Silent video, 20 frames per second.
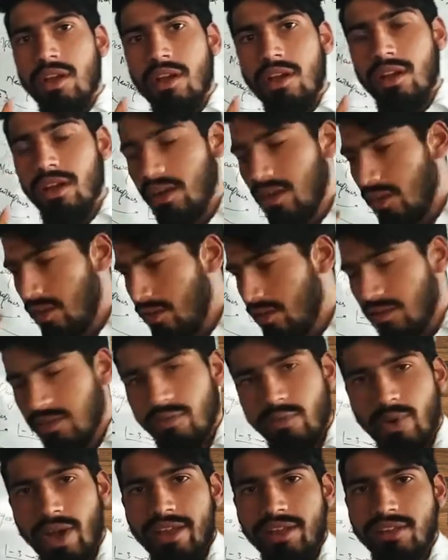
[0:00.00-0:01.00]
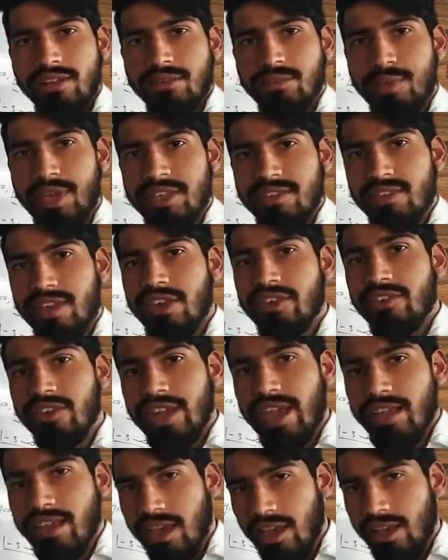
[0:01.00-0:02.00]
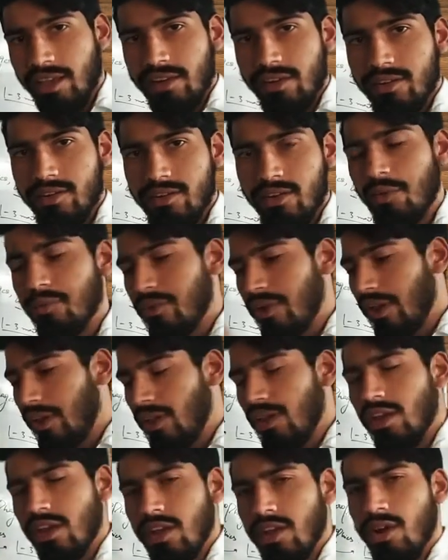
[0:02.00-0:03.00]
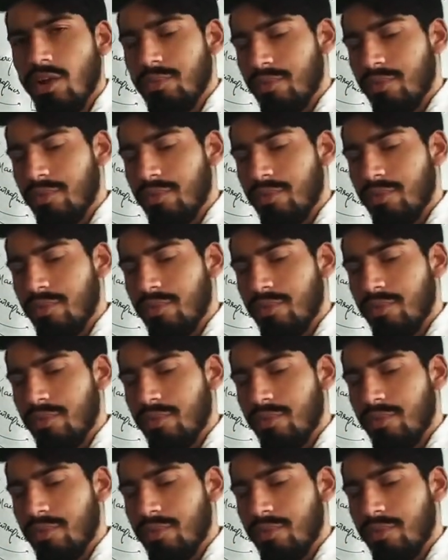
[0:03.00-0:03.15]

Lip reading: virus makes the entry again after a year, after